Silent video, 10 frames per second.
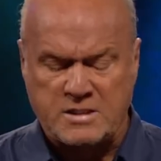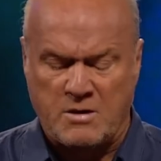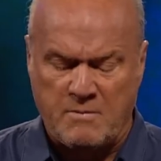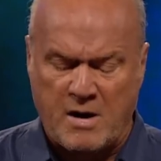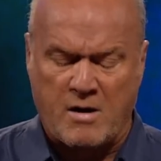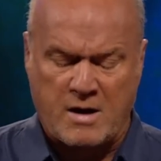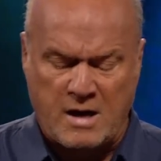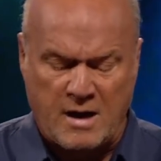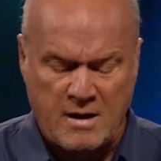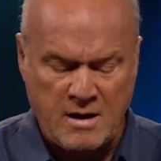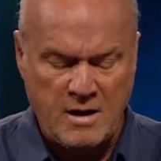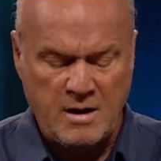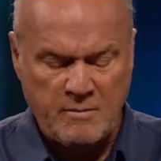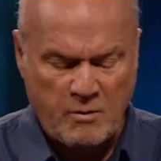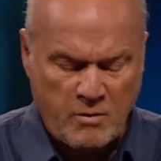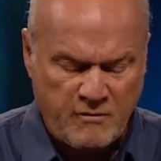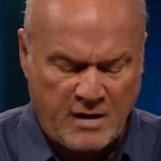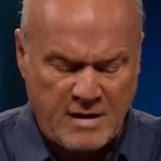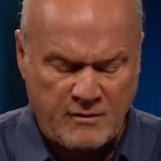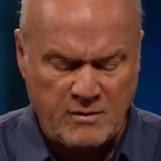to America, but
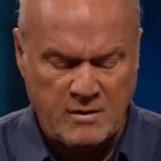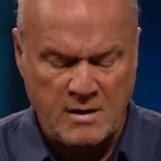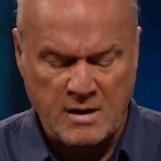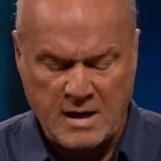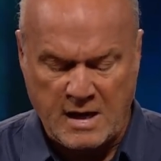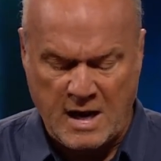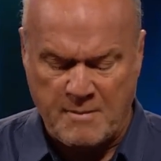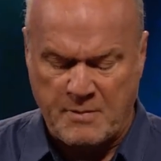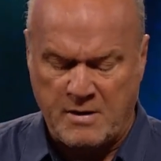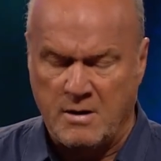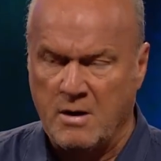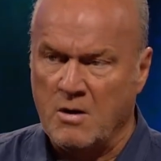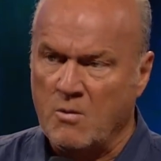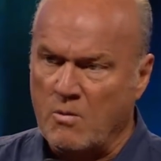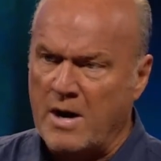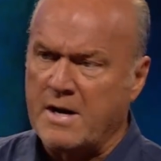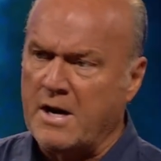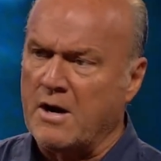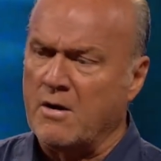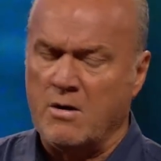revival can happen right
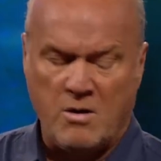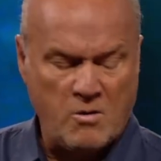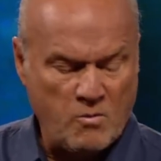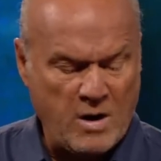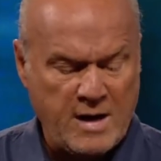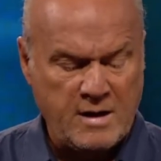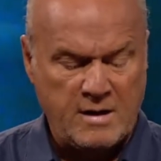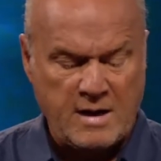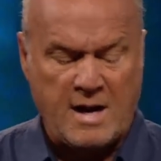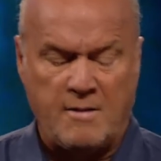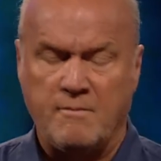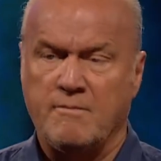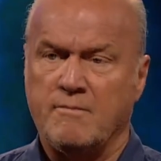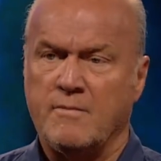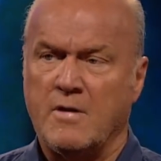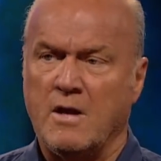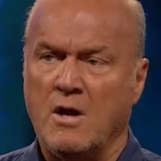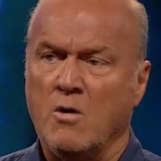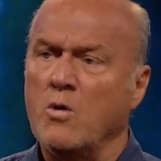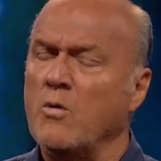here, right now.
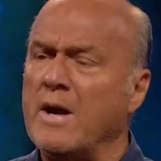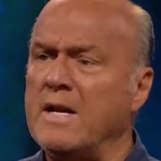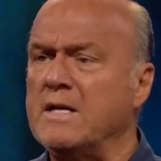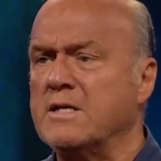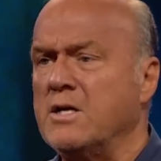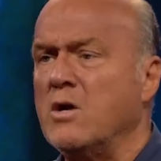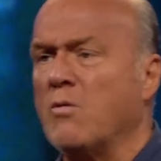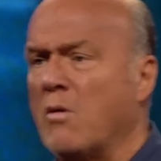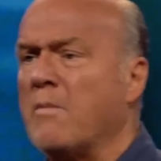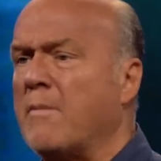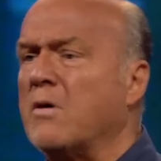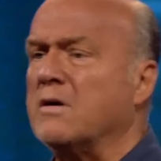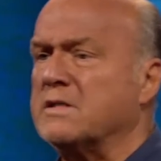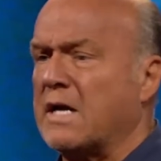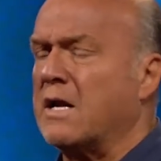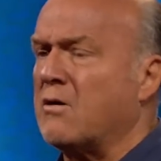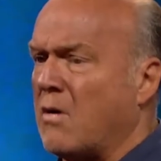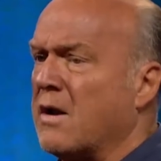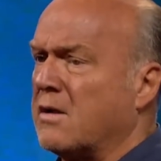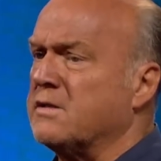What do I need to do? Well, remember 2
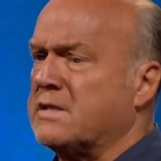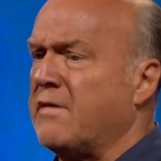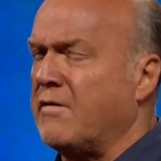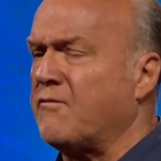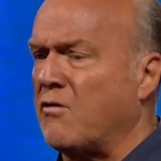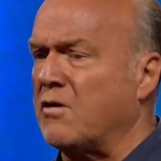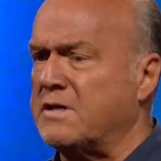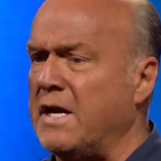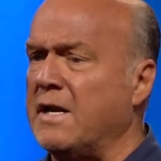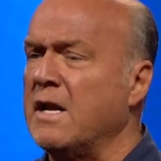Chronicles 7:14